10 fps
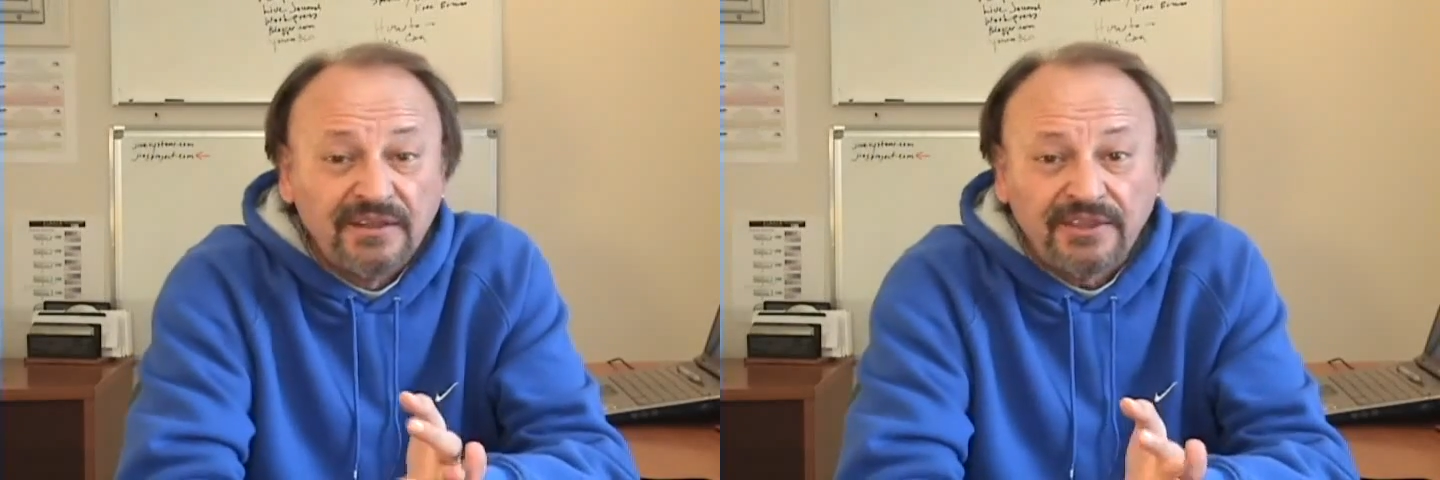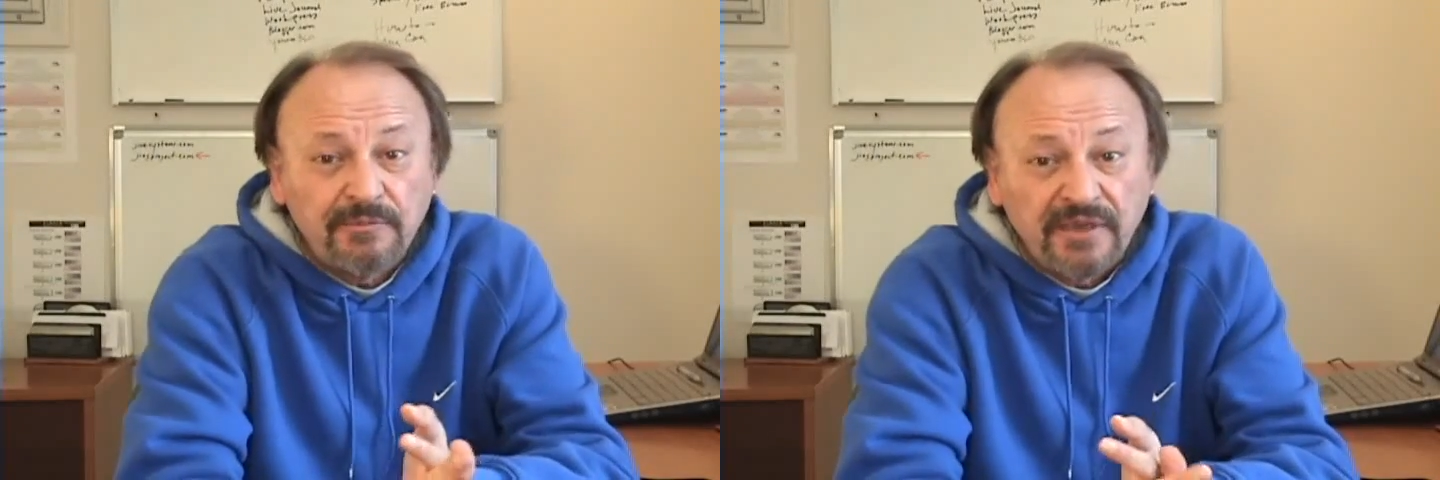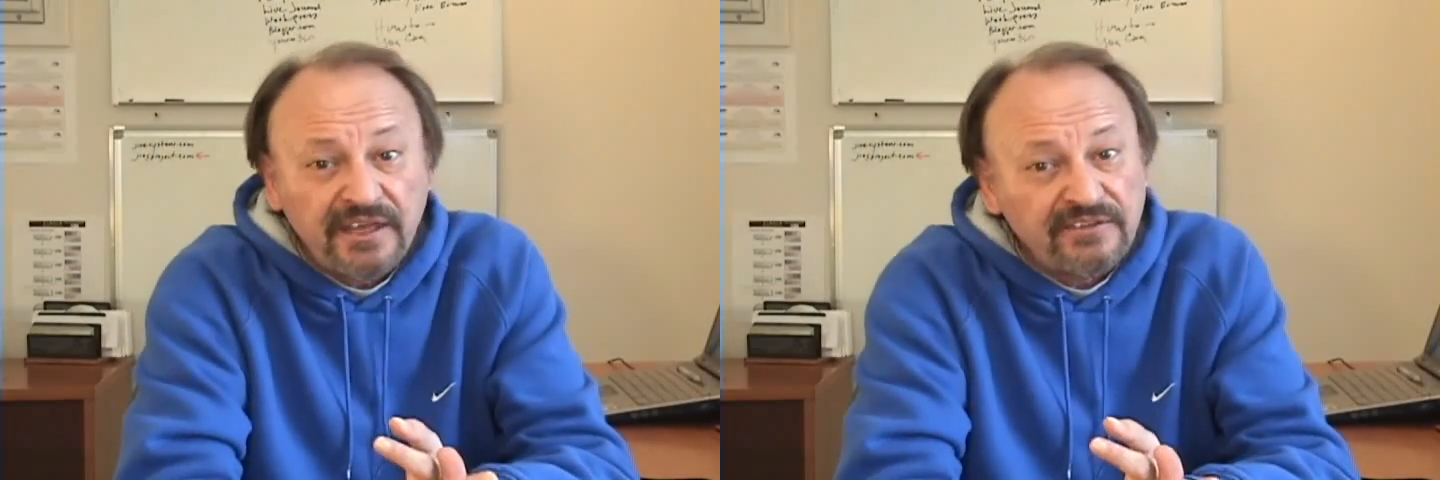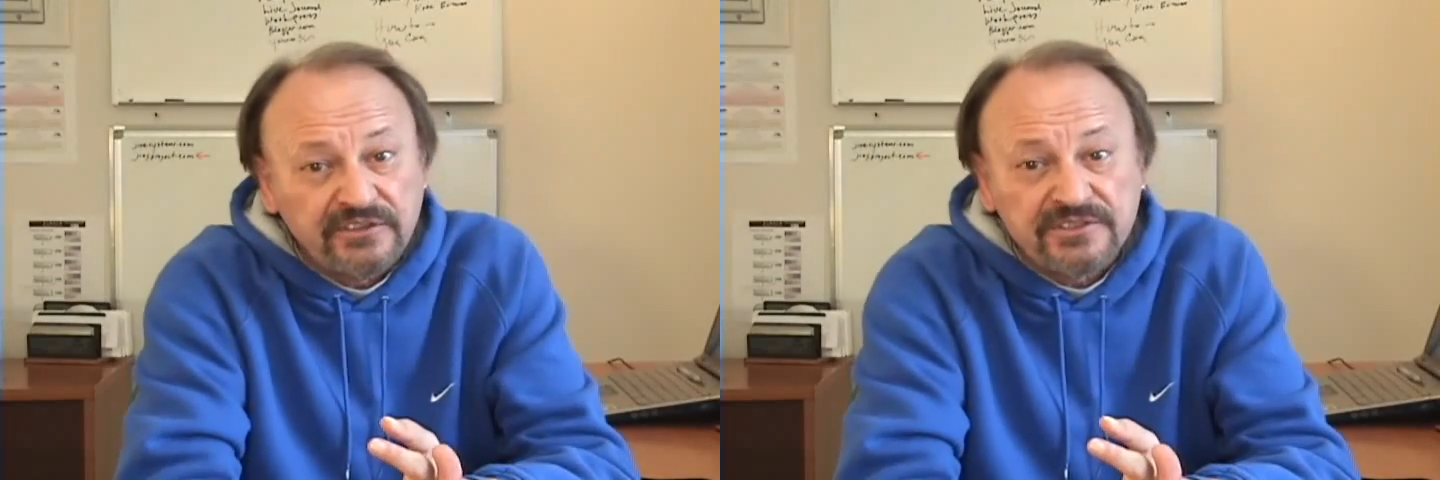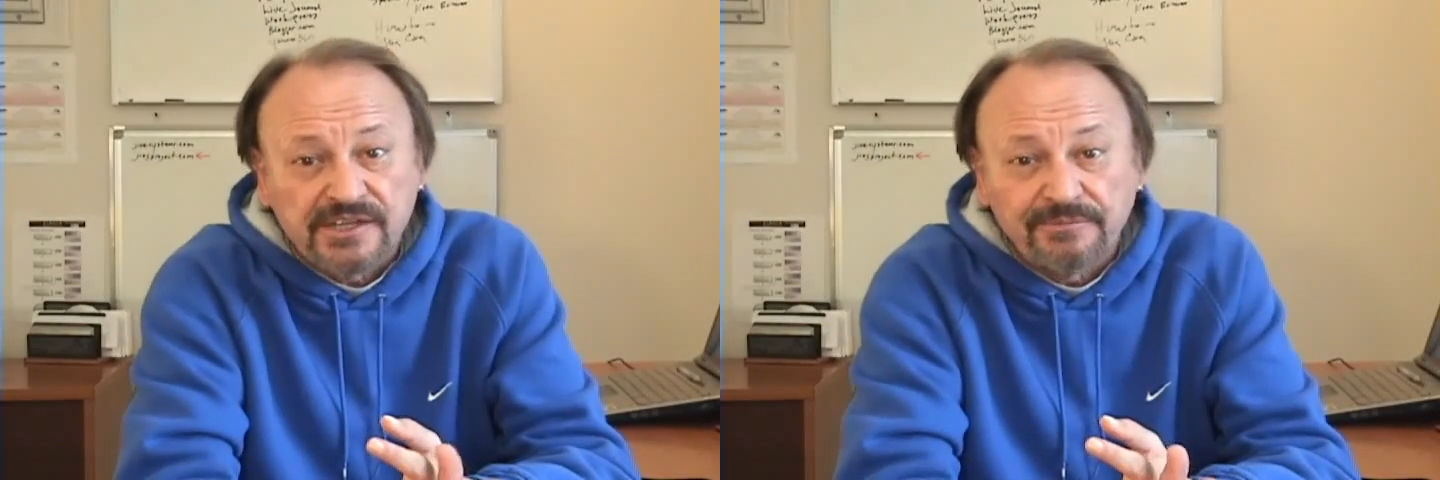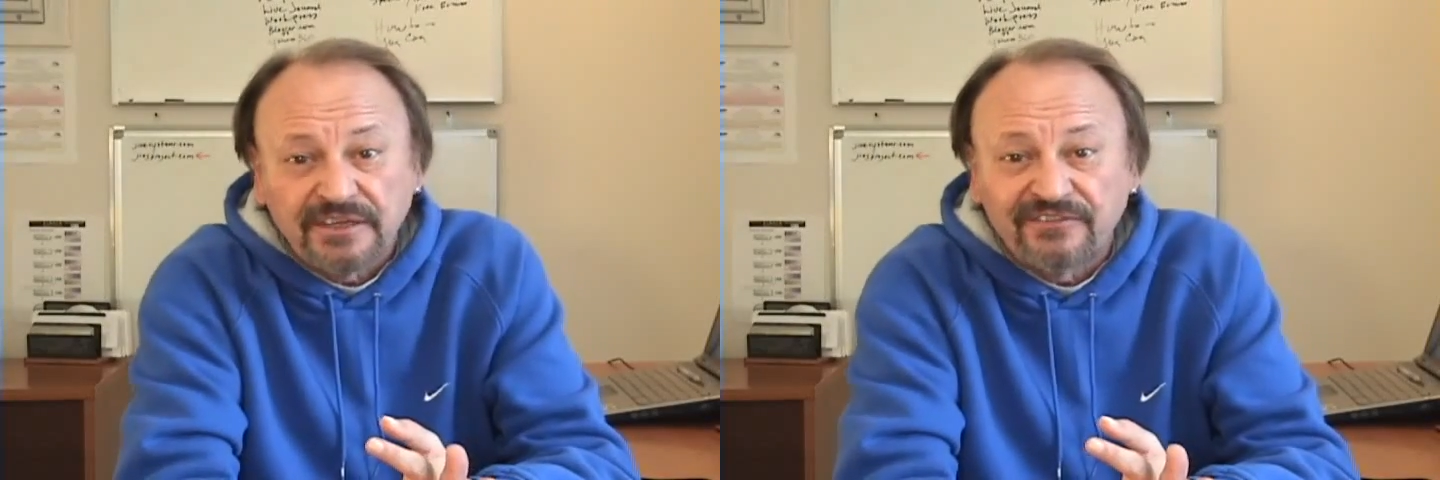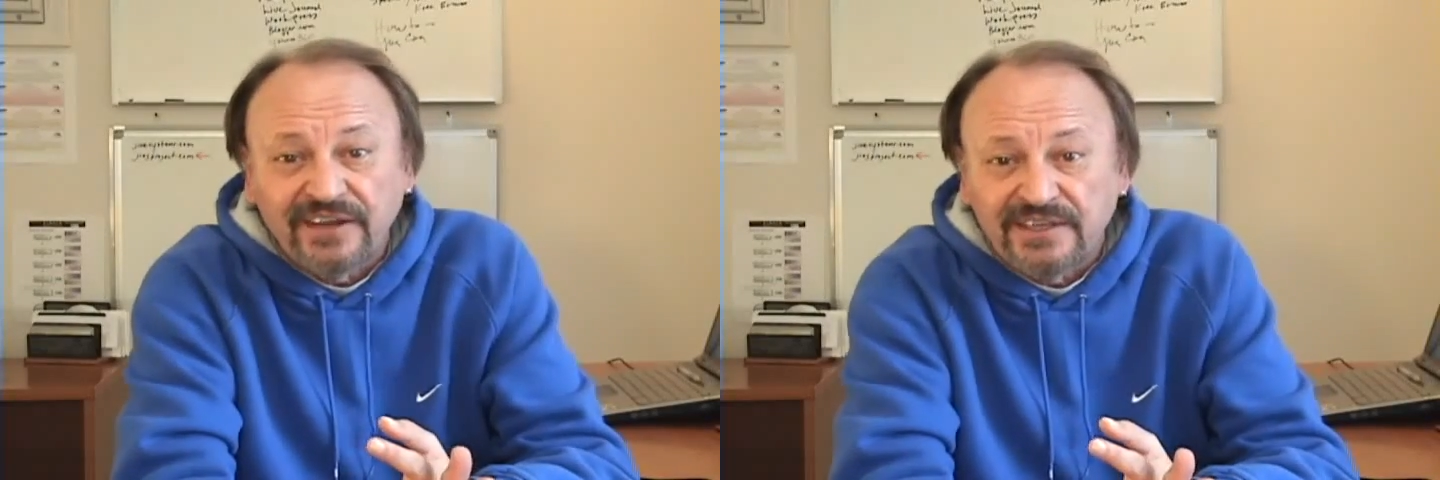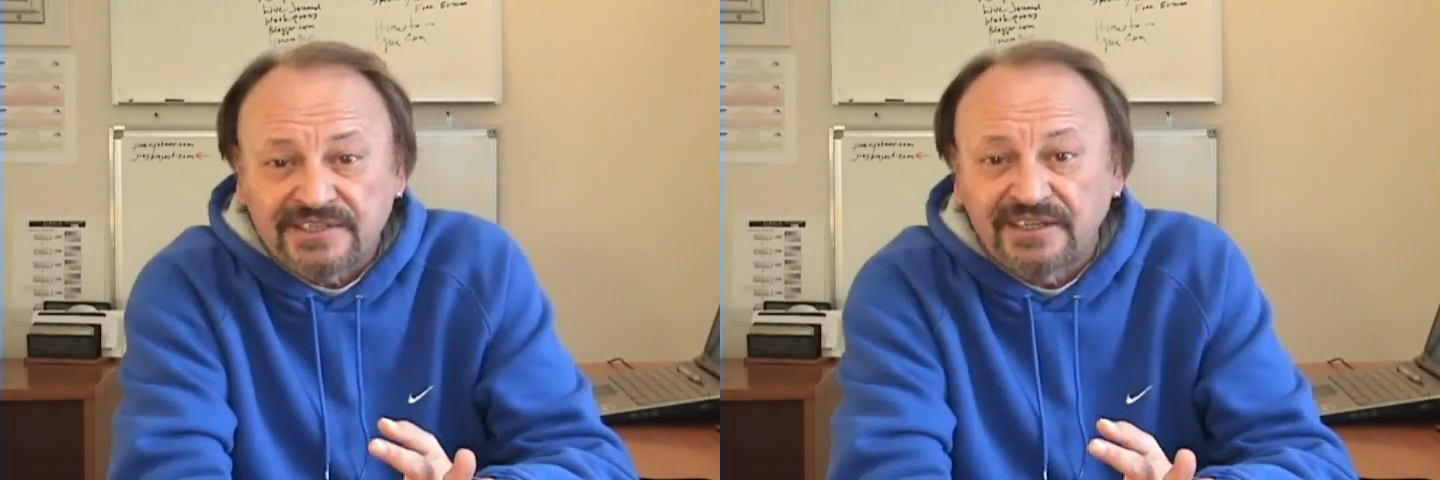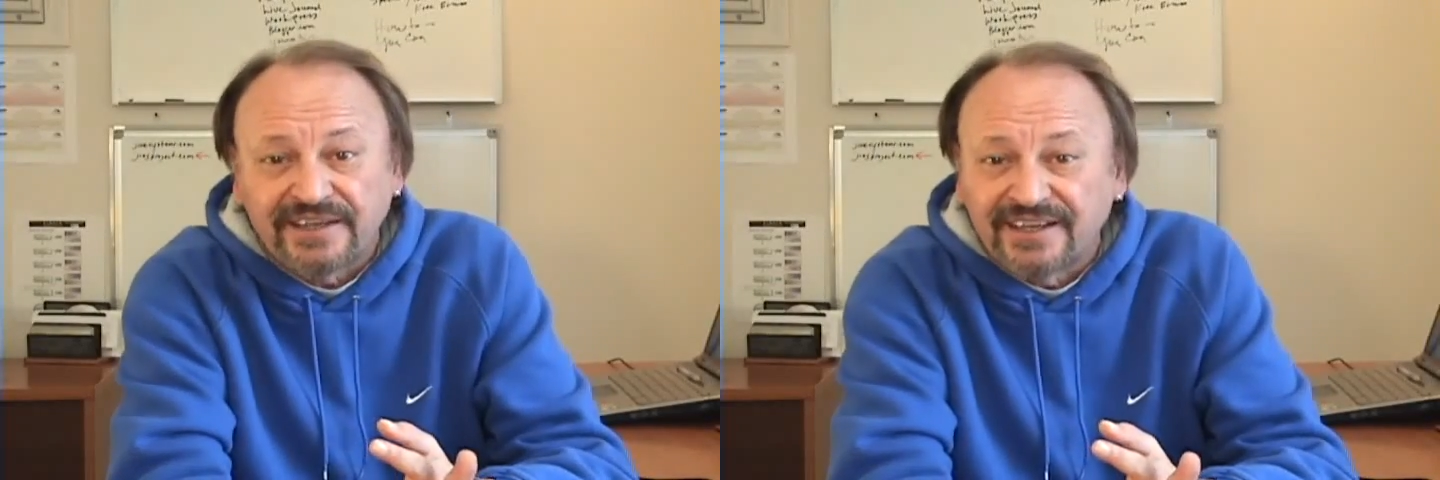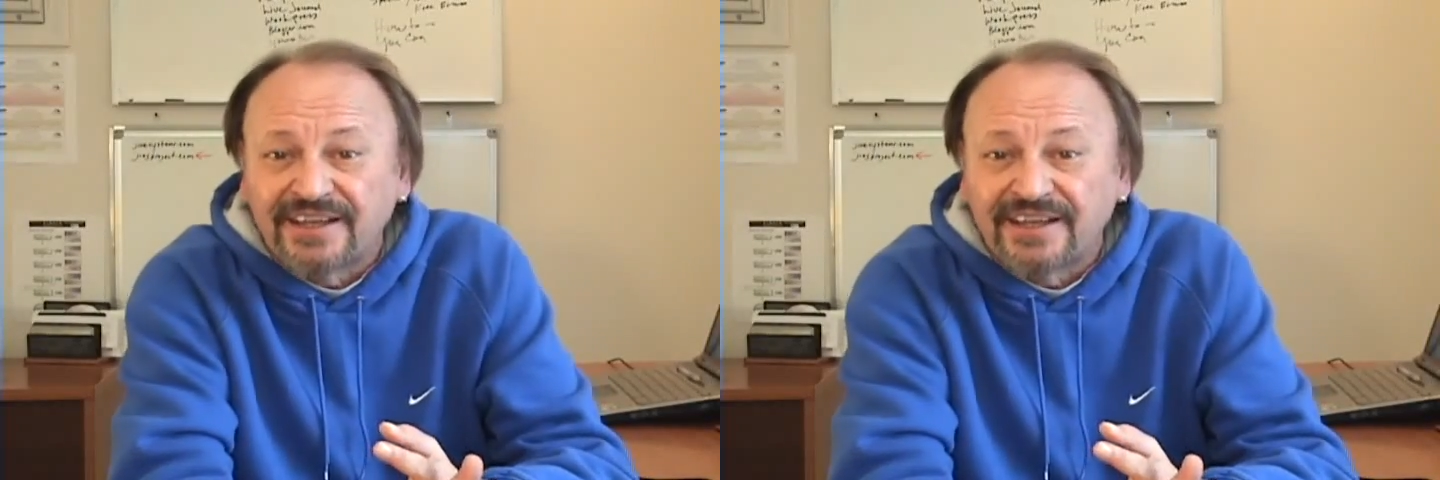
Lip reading: They may even do something fancy like